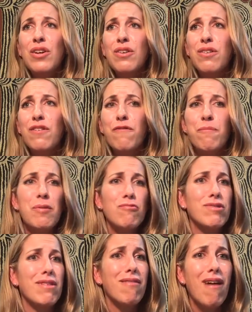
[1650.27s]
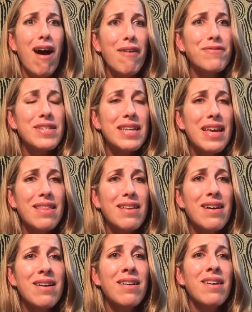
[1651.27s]
you've built a life
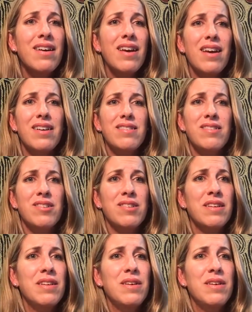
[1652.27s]
together, and